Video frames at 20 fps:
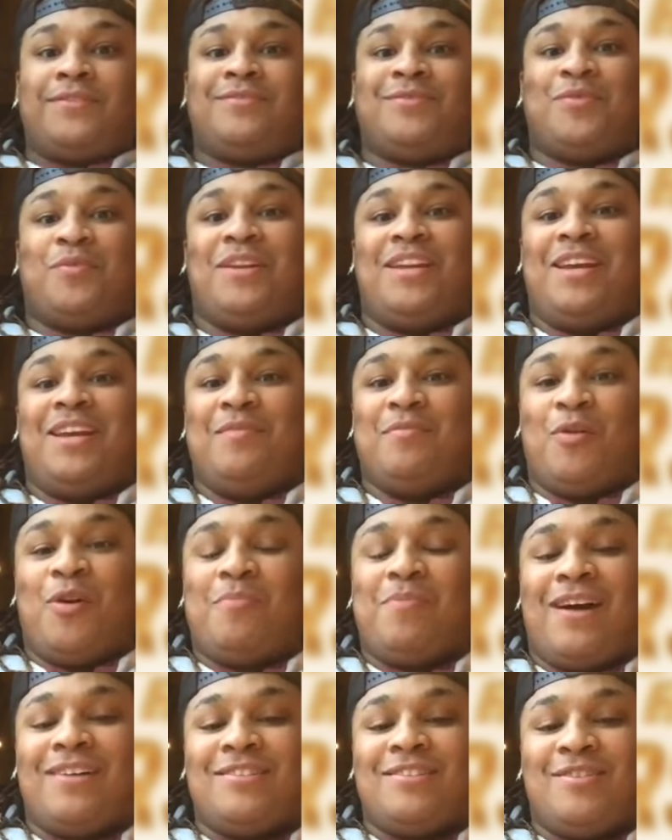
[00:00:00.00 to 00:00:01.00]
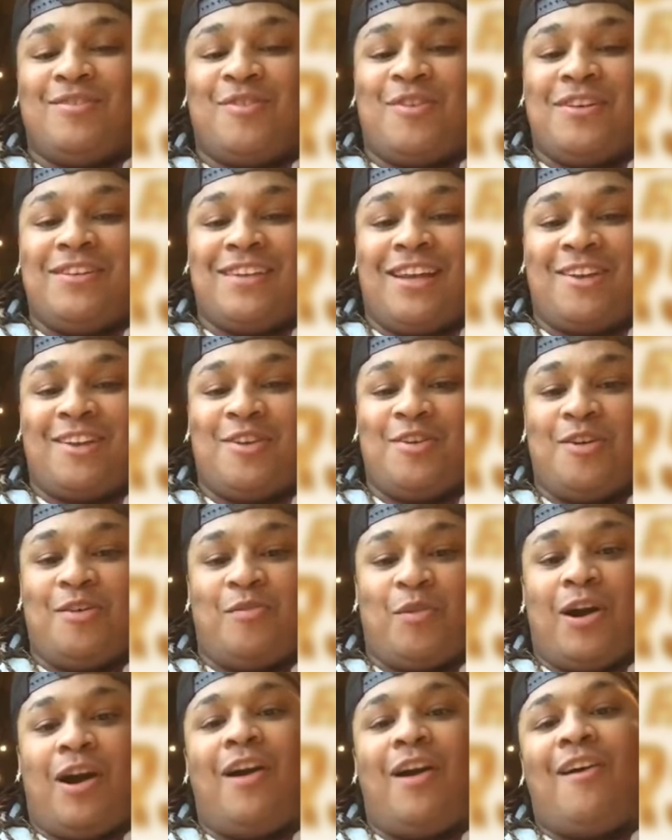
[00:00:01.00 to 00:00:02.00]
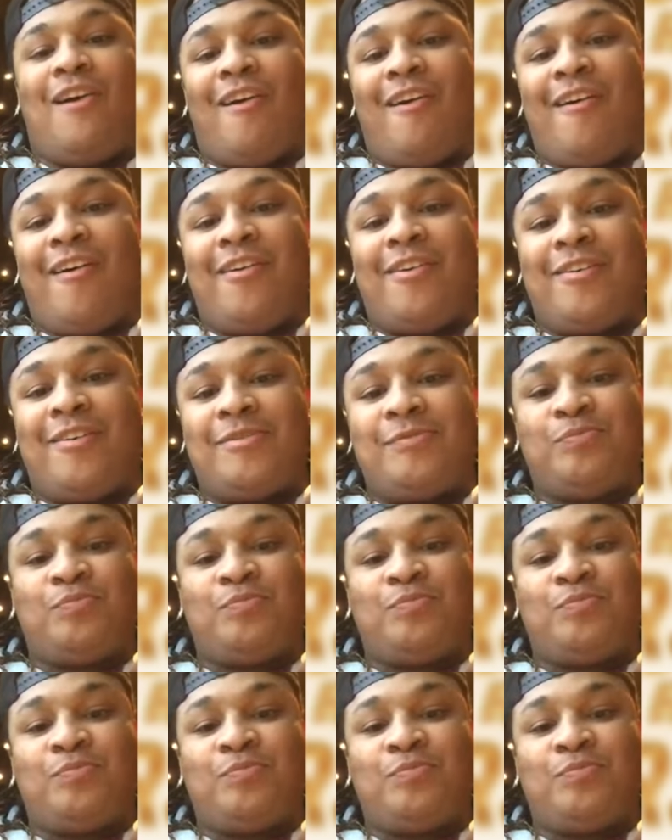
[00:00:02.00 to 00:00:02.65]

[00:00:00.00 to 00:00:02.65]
You need more positive things like you know more. Aww.